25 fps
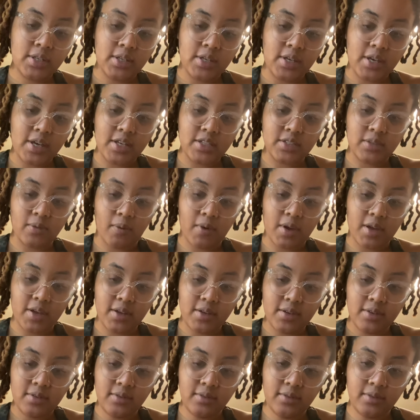as
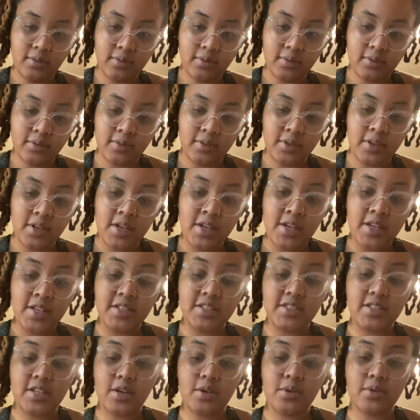well.
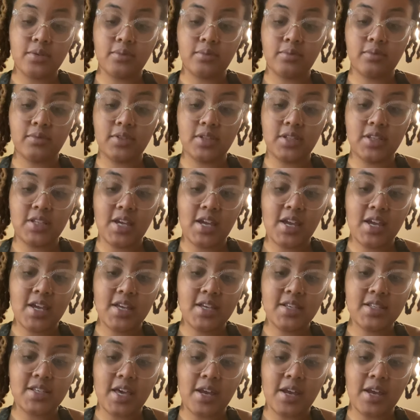So the thing is,